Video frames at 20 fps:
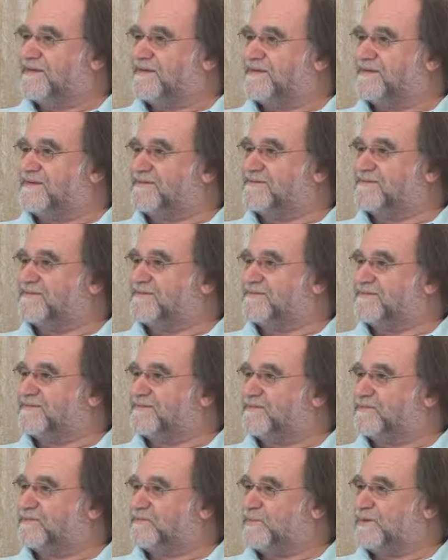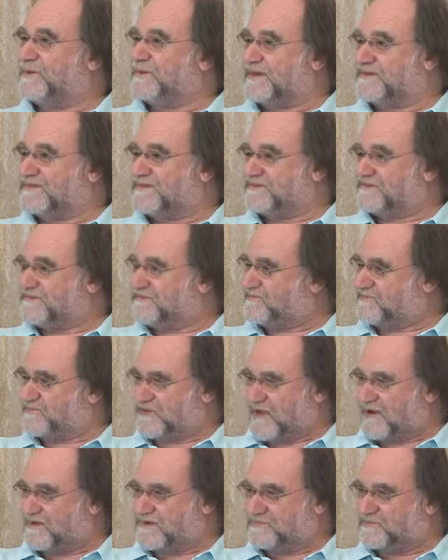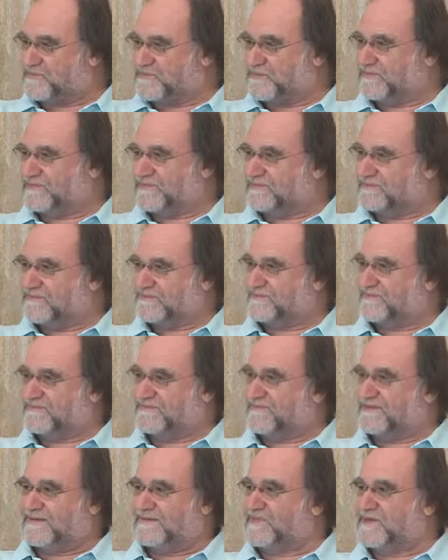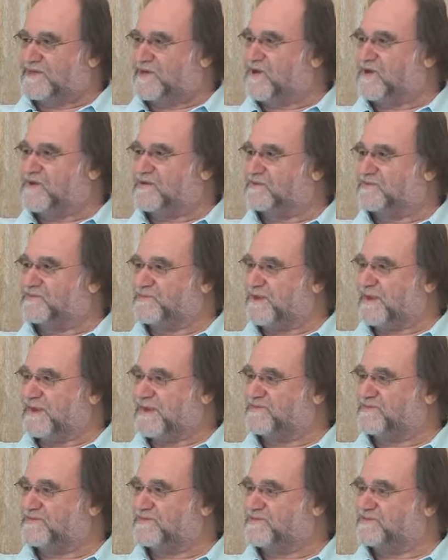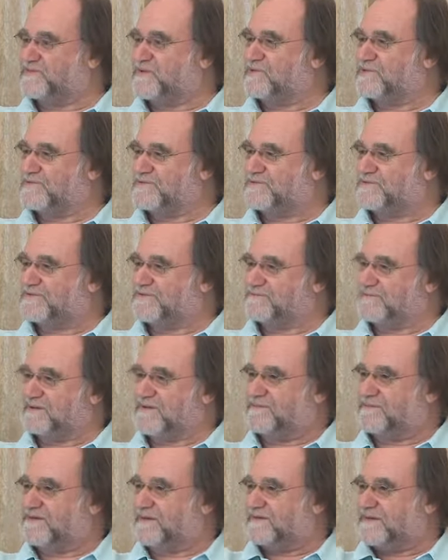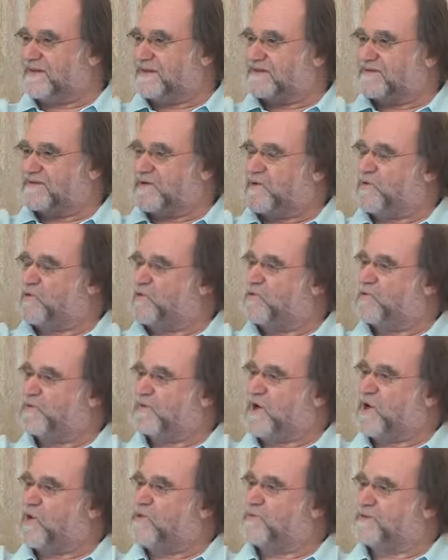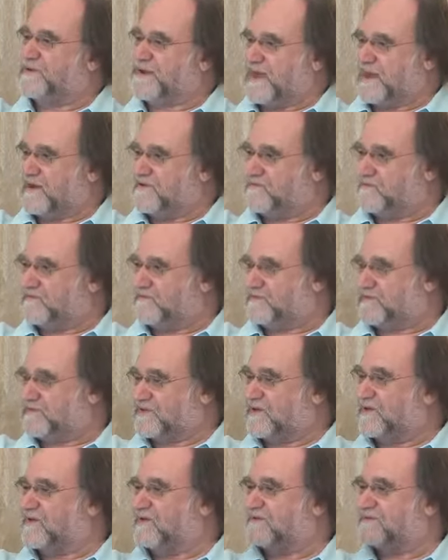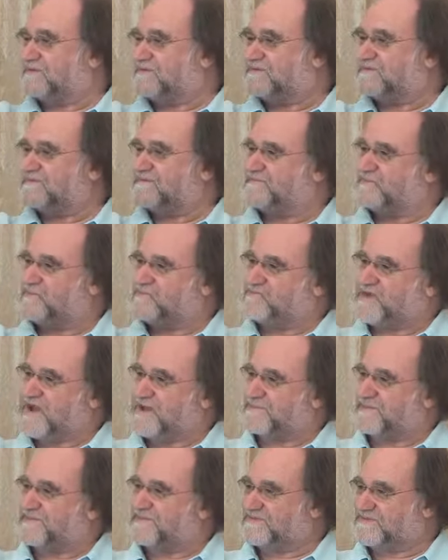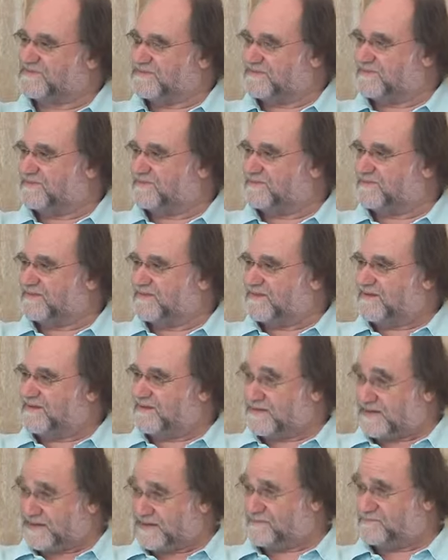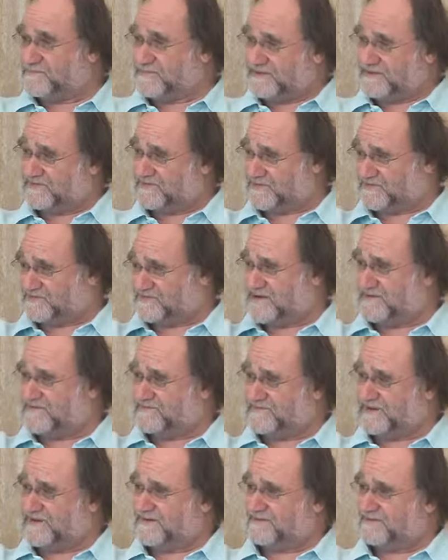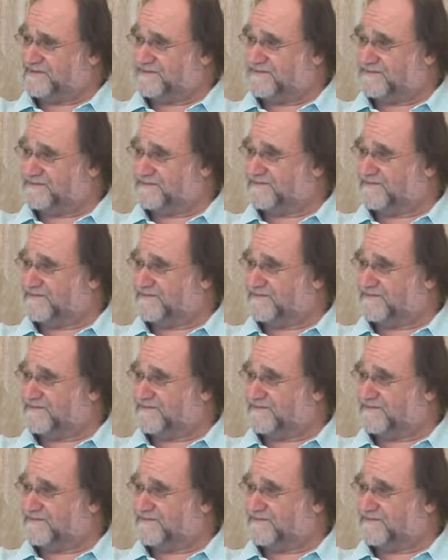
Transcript: them. And we're getting different animals. In the garden we have at the moment, like a whole open area of the garden for rabbits and guinea pigs to run around.